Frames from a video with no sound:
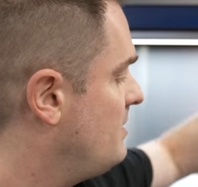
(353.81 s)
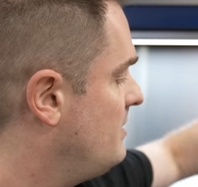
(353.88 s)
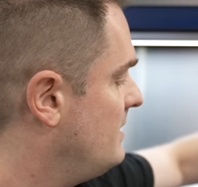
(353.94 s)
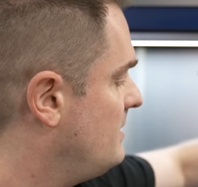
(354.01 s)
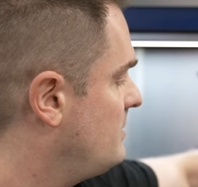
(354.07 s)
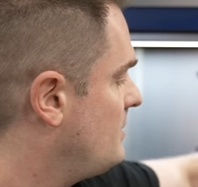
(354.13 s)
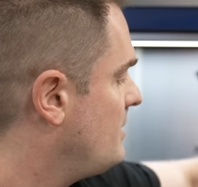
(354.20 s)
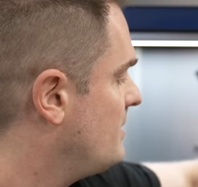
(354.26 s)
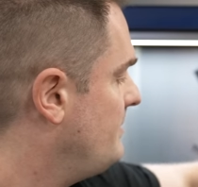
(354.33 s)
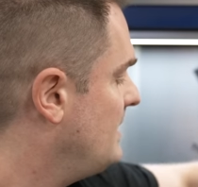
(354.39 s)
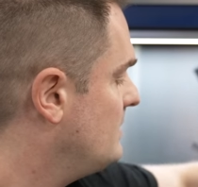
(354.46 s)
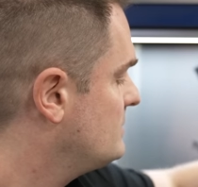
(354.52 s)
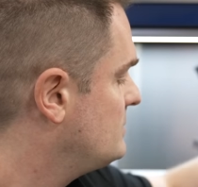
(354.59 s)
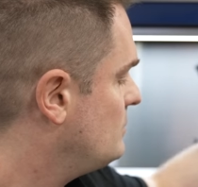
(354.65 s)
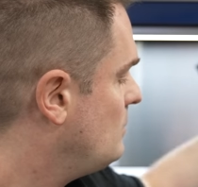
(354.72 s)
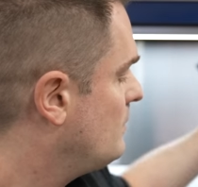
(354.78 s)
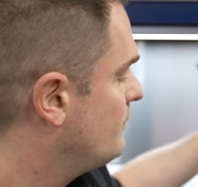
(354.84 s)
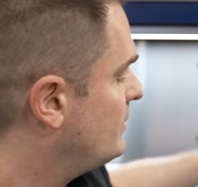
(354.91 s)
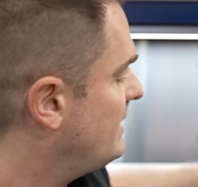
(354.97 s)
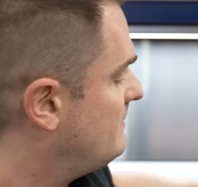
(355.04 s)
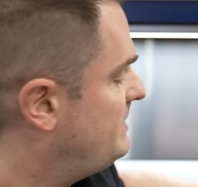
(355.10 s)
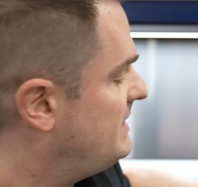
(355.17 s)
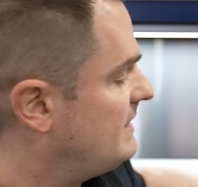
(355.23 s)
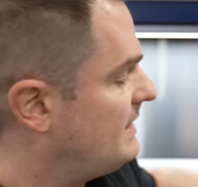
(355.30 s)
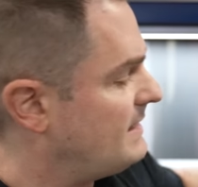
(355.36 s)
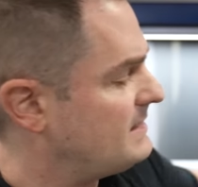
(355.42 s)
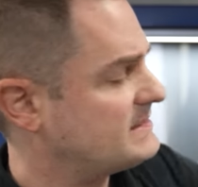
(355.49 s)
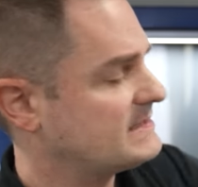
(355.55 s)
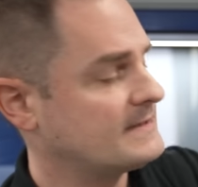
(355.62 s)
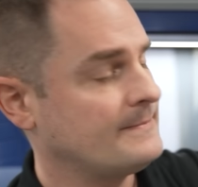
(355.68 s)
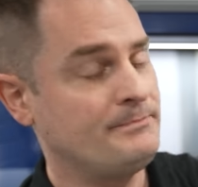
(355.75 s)
they thought about over at
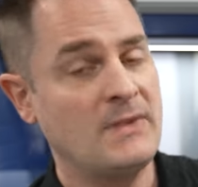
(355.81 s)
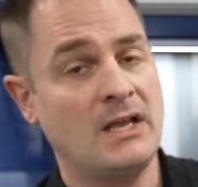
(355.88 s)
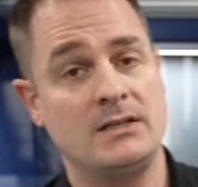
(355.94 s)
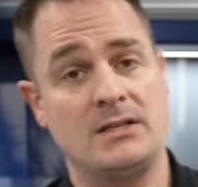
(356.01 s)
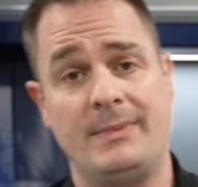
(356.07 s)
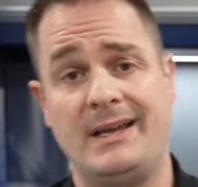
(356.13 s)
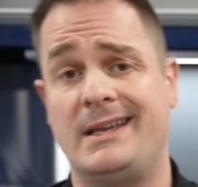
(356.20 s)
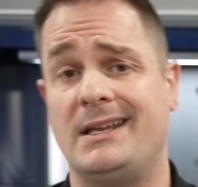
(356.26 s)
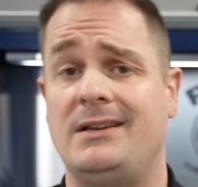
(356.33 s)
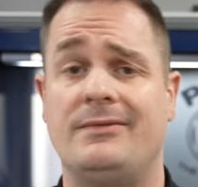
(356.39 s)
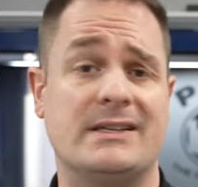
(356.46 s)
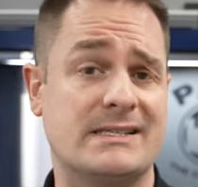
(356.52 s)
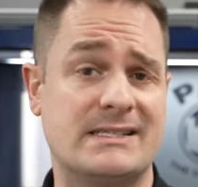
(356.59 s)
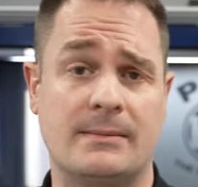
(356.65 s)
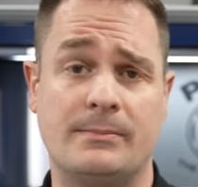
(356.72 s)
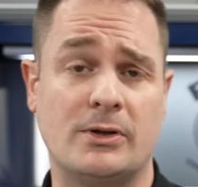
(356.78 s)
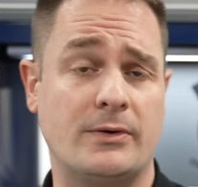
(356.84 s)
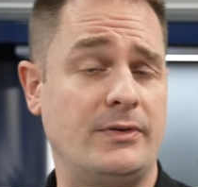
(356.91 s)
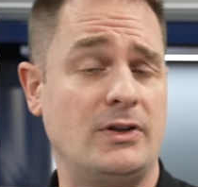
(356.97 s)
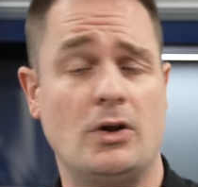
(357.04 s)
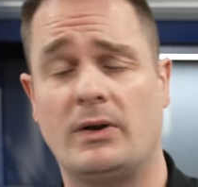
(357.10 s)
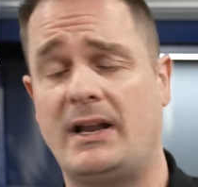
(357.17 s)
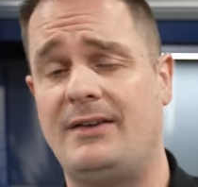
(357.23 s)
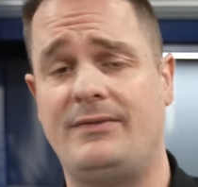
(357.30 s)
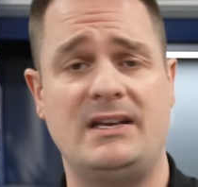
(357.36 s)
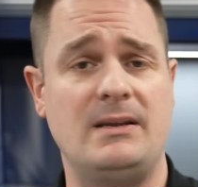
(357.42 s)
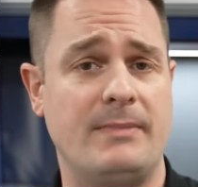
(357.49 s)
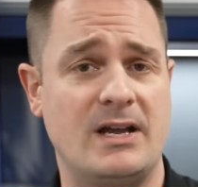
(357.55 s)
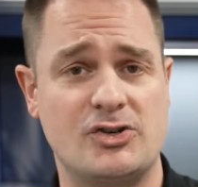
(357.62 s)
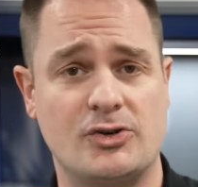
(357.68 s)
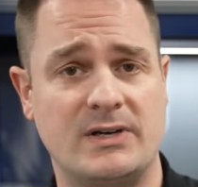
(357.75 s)
P&S, to make it even simpler, if you don't have any
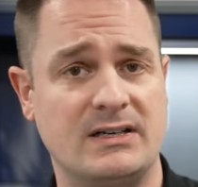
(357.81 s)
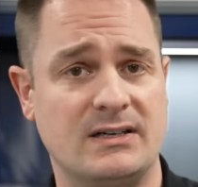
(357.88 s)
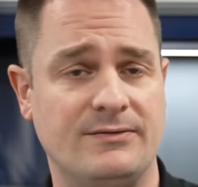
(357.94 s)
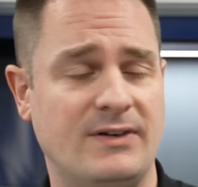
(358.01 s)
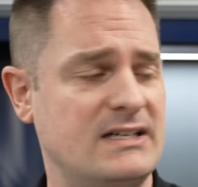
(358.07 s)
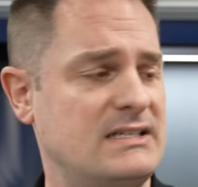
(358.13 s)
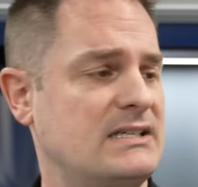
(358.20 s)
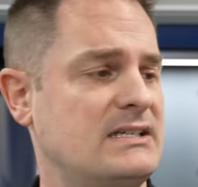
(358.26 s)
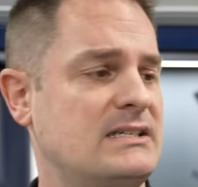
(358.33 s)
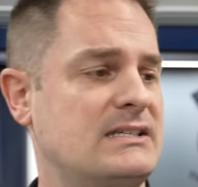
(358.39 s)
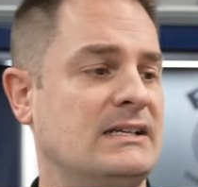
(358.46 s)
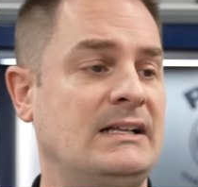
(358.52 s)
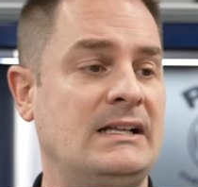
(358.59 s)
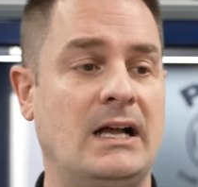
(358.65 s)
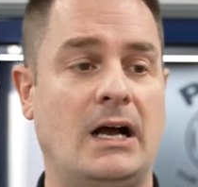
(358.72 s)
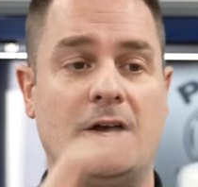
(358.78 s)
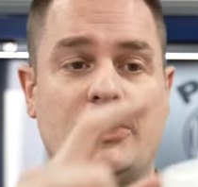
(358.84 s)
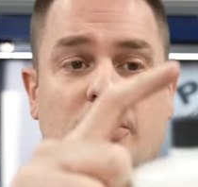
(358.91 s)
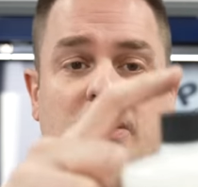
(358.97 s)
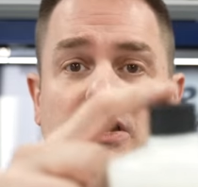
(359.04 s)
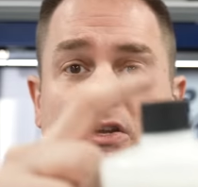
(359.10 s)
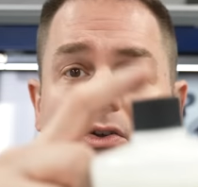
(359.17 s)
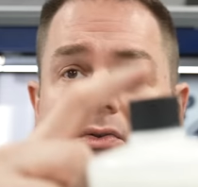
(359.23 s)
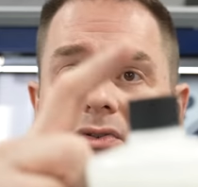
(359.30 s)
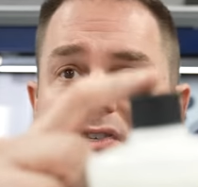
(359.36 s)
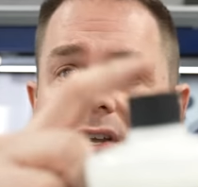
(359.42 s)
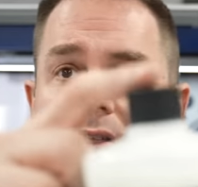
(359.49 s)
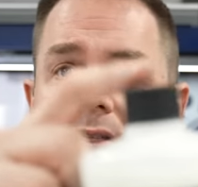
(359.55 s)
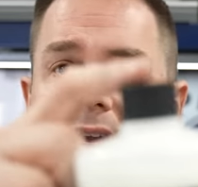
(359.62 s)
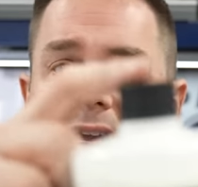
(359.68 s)
measuring devices, you can use the